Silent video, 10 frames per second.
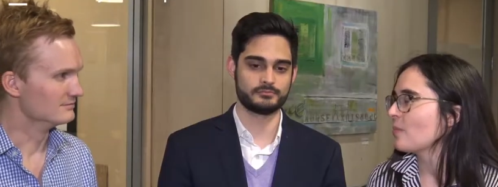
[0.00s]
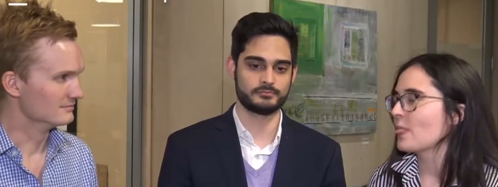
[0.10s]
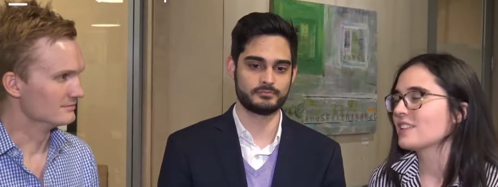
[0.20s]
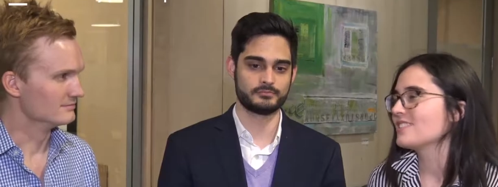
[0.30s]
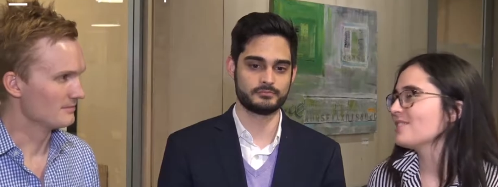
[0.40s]

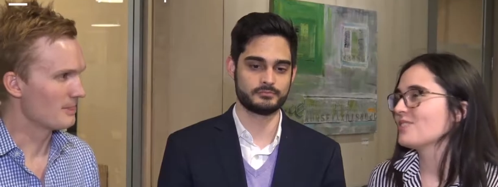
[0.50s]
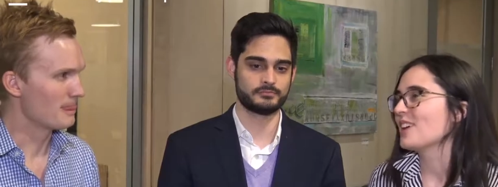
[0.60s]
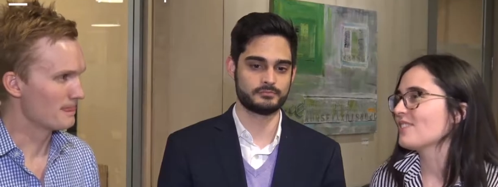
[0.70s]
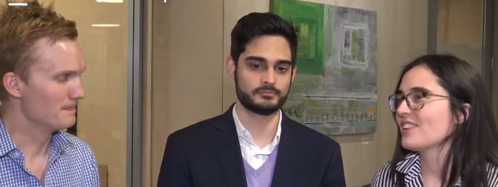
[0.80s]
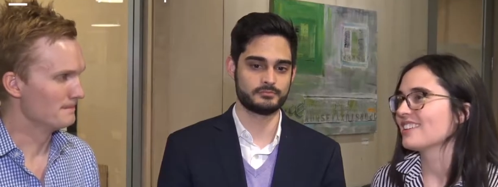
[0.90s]
Speaker 1: that's like what
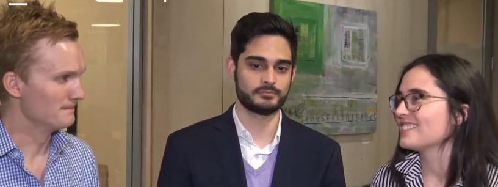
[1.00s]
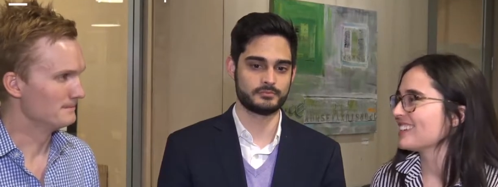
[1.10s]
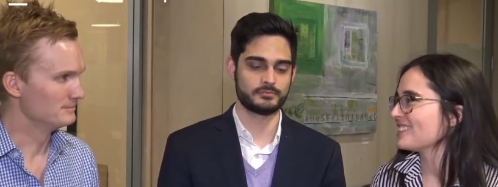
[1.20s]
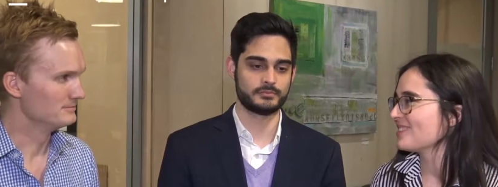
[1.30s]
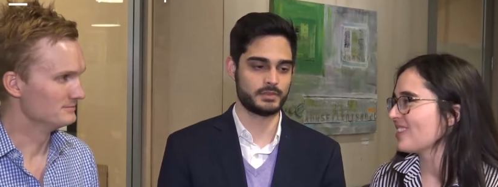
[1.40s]
I
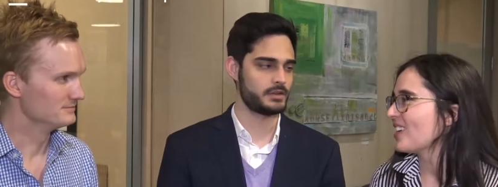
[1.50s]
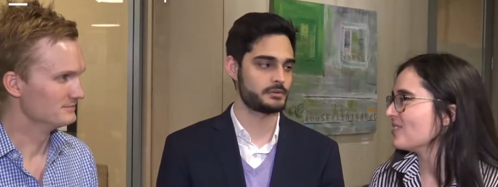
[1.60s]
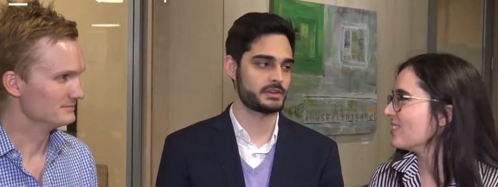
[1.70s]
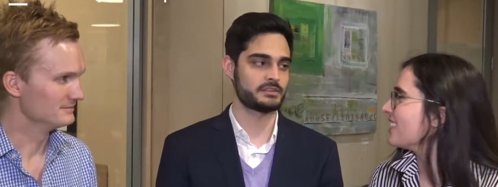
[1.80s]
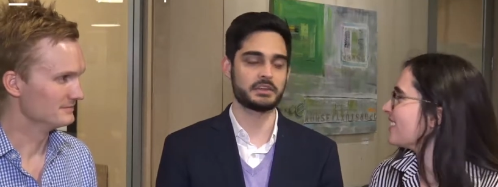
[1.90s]
fantasize about.
Speaker 2: Oh
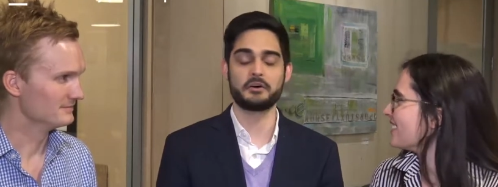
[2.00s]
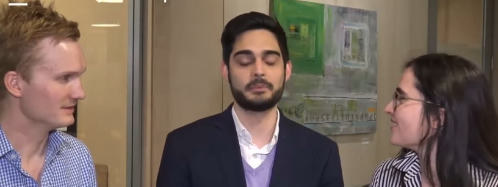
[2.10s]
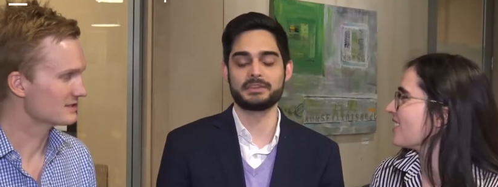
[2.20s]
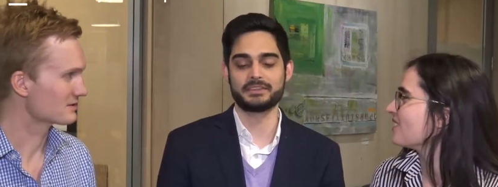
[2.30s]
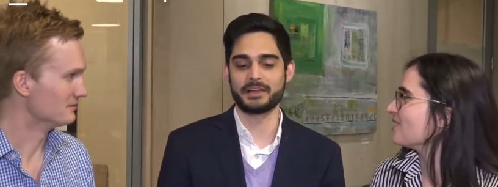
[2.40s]
yeah, I no, I
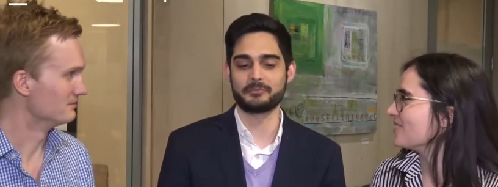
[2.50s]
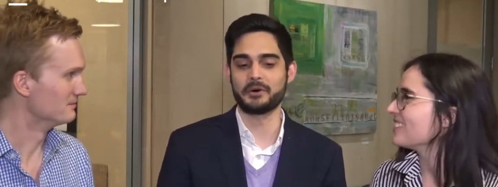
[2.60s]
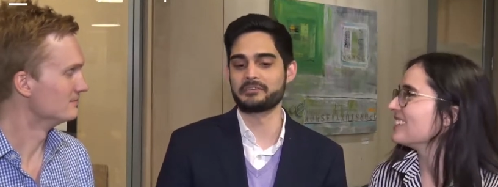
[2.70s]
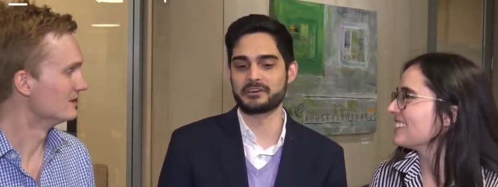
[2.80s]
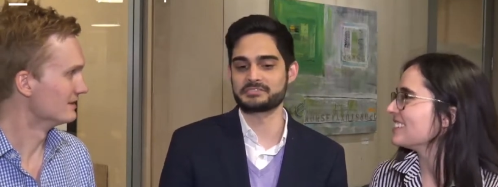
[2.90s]
mean, like
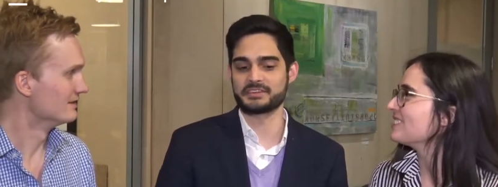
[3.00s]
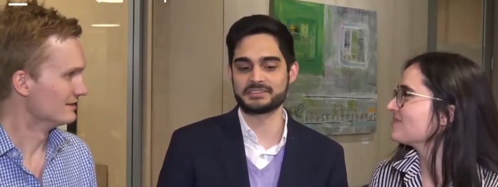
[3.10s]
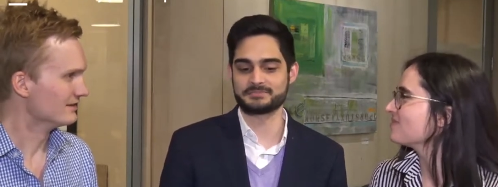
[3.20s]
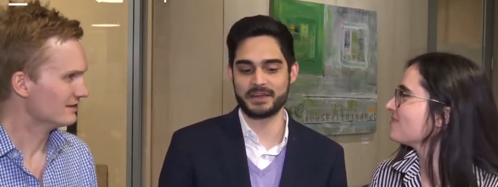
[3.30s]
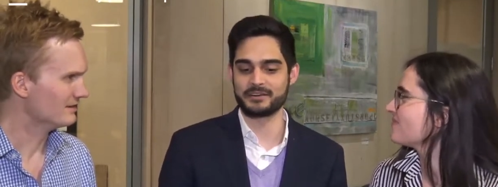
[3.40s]
one of our
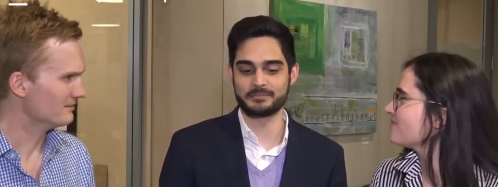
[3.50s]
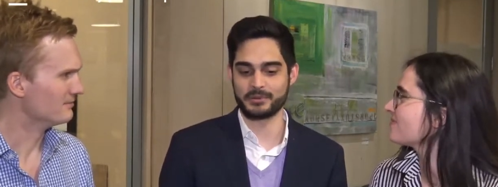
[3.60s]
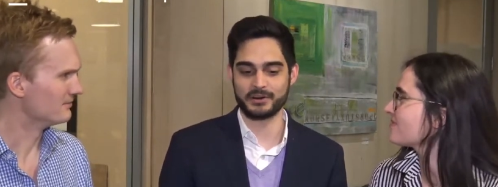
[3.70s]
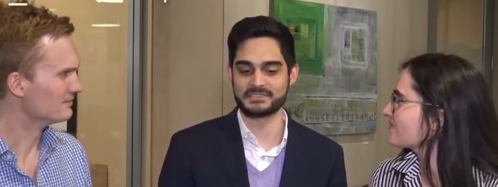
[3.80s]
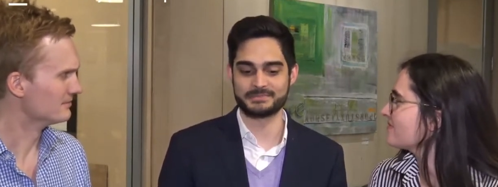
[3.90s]
transparent yeah.
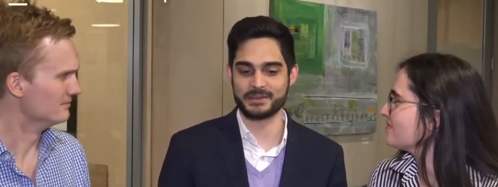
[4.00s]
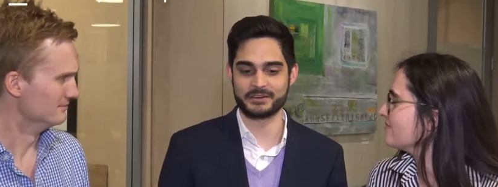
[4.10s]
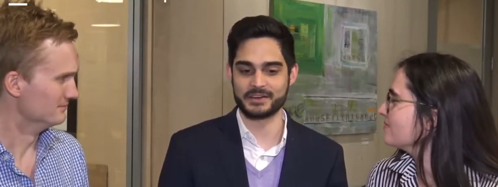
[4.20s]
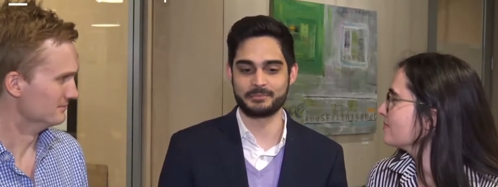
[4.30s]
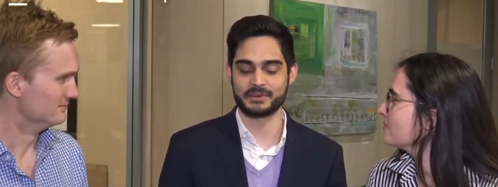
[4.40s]
parts about
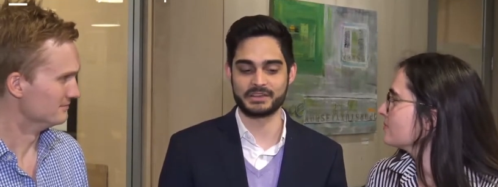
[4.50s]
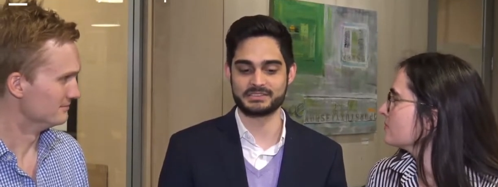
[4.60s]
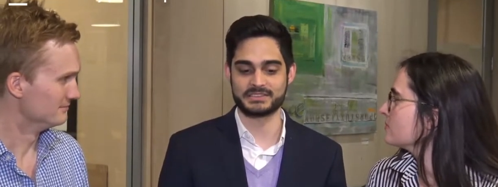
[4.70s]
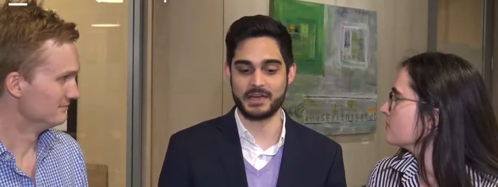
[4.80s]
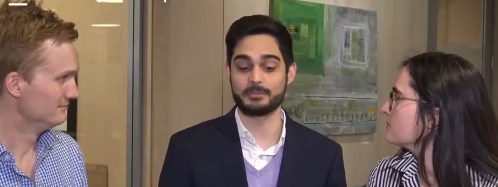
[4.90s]
our company
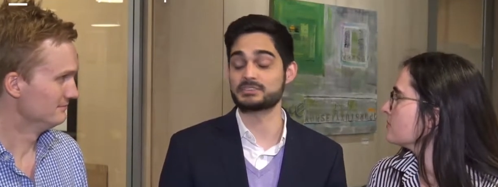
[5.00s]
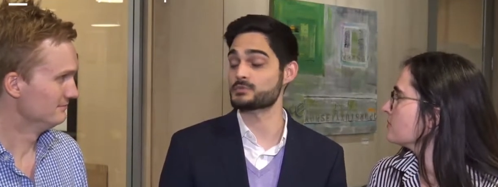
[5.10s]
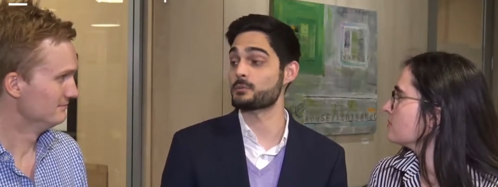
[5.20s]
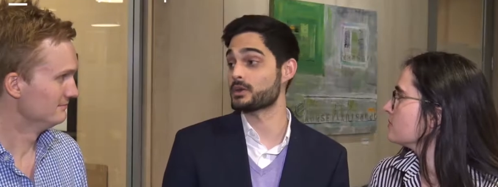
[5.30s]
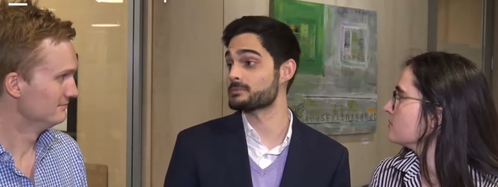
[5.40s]
is how much
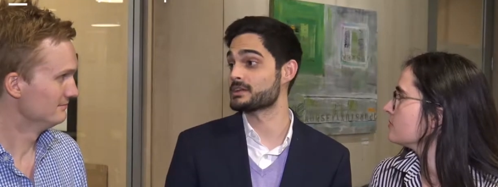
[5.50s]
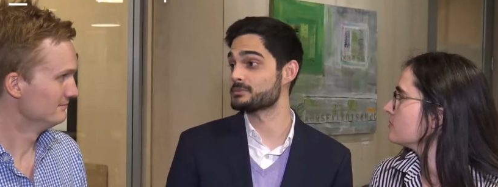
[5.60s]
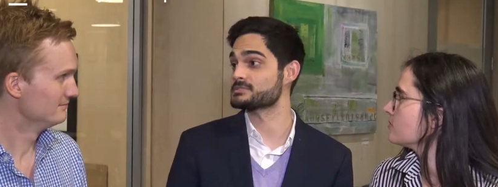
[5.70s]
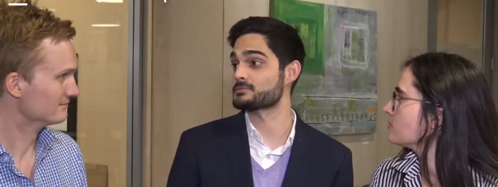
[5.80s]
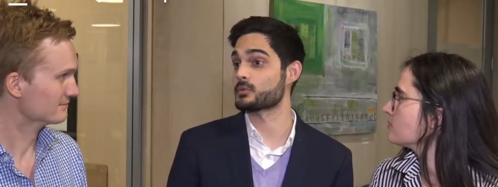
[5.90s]
we want to be
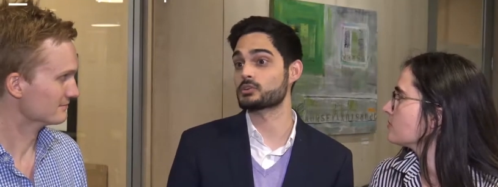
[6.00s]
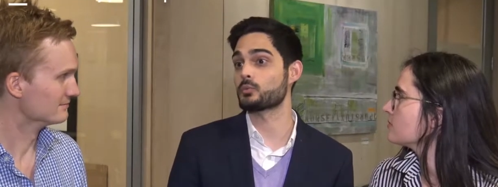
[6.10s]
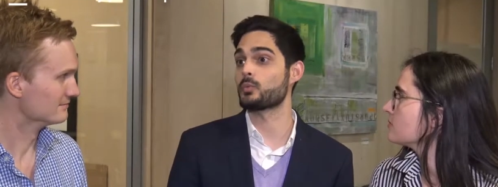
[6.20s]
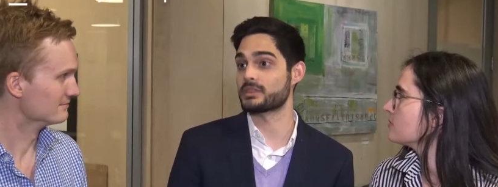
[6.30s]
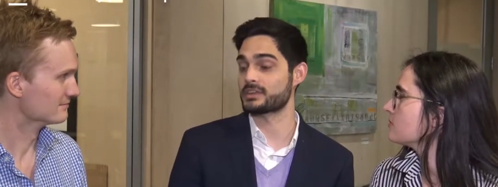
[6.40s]
able to work
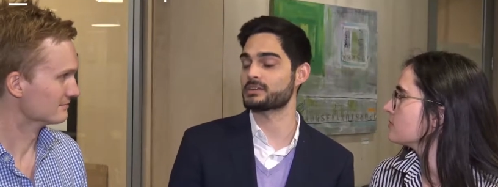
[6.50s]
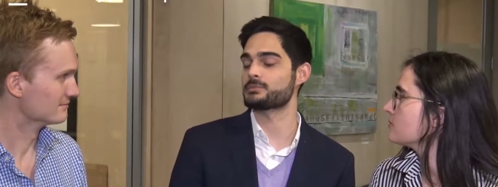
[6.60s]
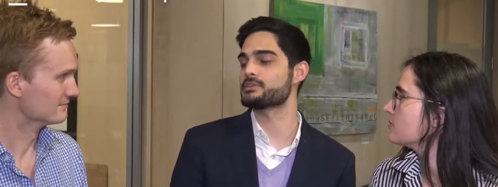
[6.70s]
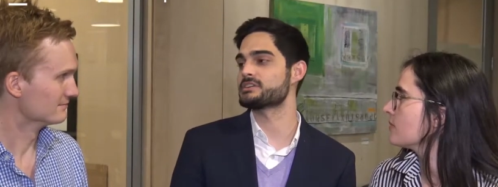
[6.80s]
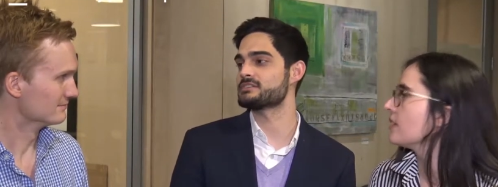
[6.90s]
with a
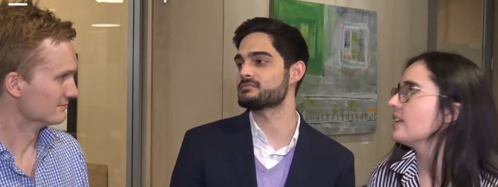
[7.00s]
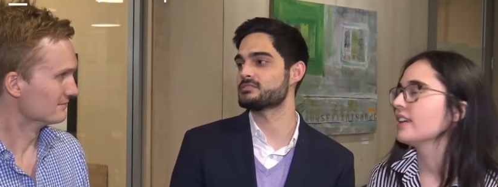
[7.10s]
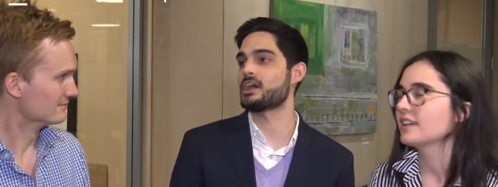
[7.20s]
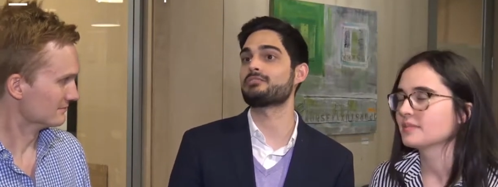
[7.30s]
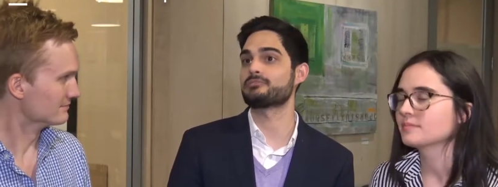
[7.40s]
community,
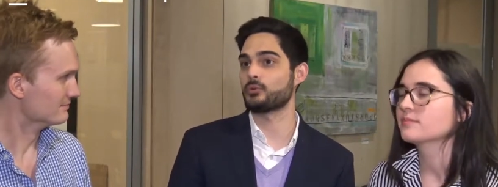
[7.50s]
yeah. not
Speaker 1: for